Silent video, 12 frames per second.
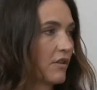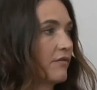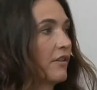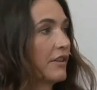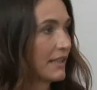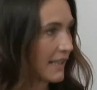
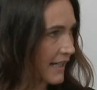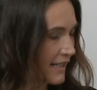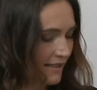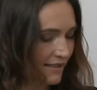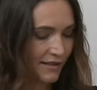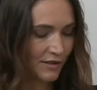our following
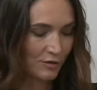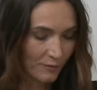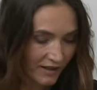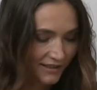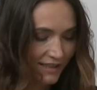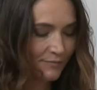guests and to
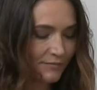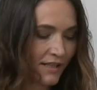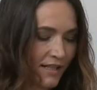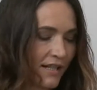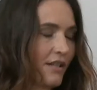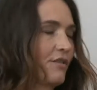
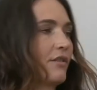welcome